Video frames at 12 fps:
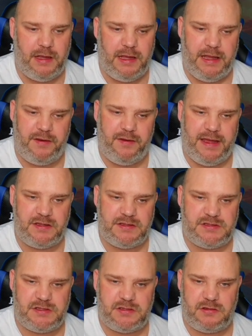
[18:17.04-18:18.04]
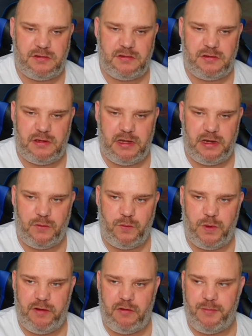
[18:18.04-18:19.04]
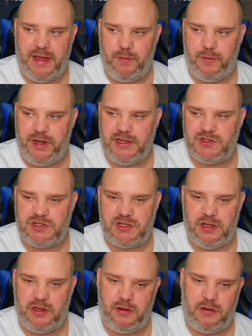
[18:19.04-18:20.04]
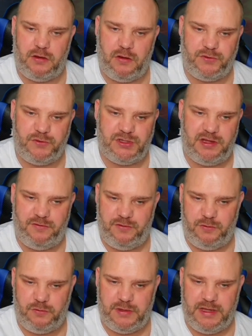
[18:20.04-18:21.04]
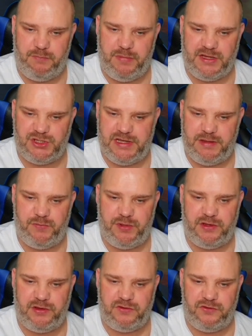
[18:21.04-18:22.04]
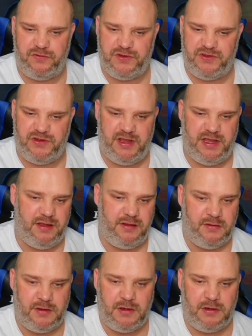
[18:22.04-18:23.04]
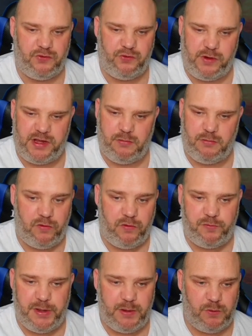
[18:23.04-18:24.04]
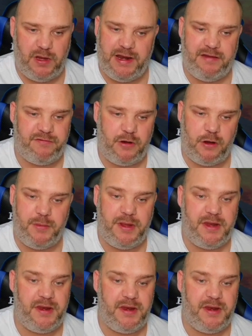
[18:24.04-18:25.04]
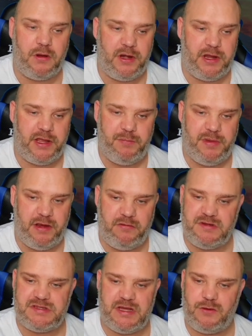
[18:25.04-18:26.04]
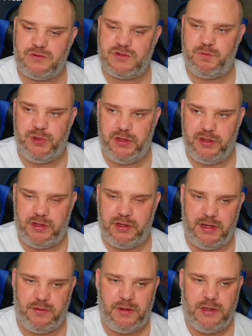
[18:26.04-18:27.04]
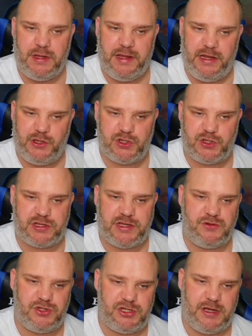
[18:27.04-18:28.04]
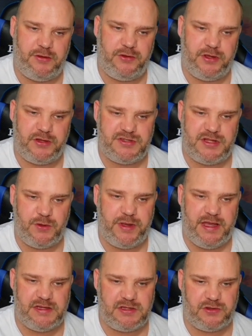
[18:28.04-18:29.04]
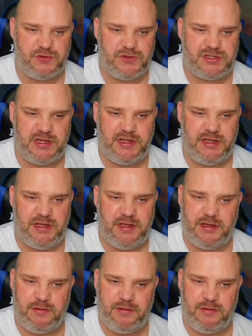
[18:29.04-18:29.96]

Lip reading: and that's, you know, where I'm at with this. And obviously, if you get better champions, Vizier, Draconomorph, people like that, throw them in there, you are going to get better results. But, you know, it just goes to show you can still get a good steady